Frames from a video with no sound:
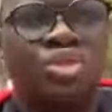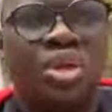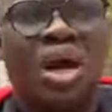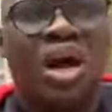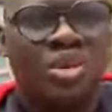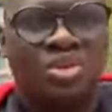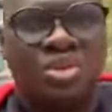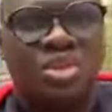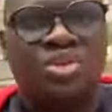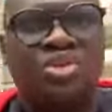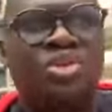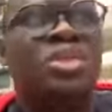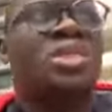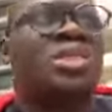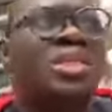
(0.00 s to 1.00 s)
housing
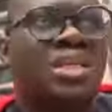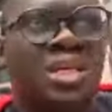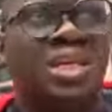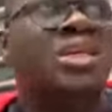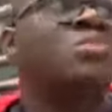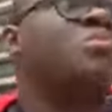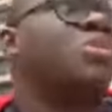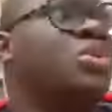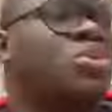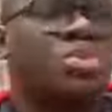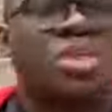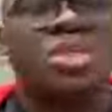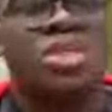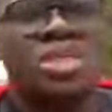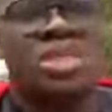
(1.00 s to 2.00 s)
unit in
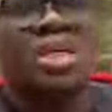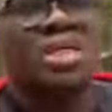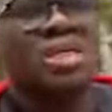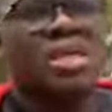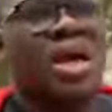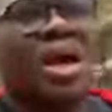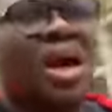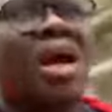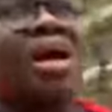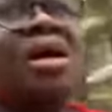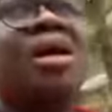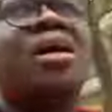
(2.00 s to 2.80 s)
between this entire